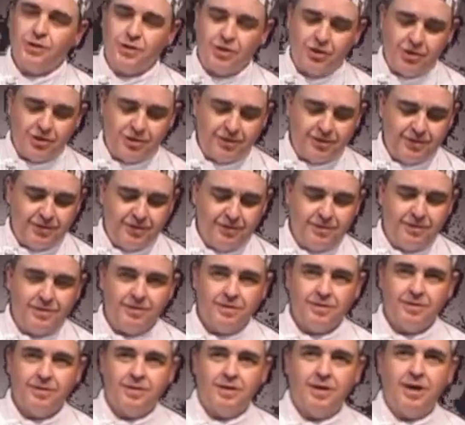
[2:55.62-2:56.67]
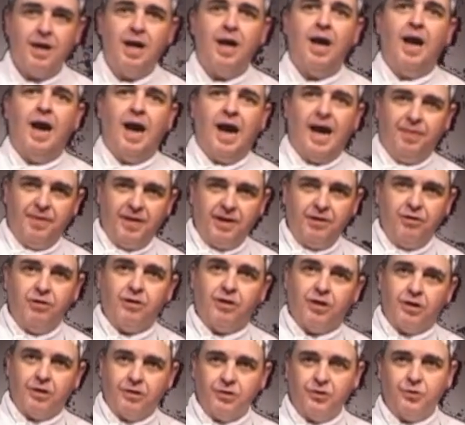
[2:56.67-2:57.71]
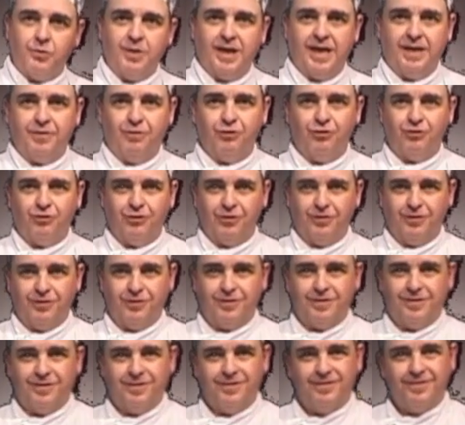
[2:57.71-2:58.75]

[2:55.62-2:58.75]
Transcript: hot, and then you're going to add the shirt.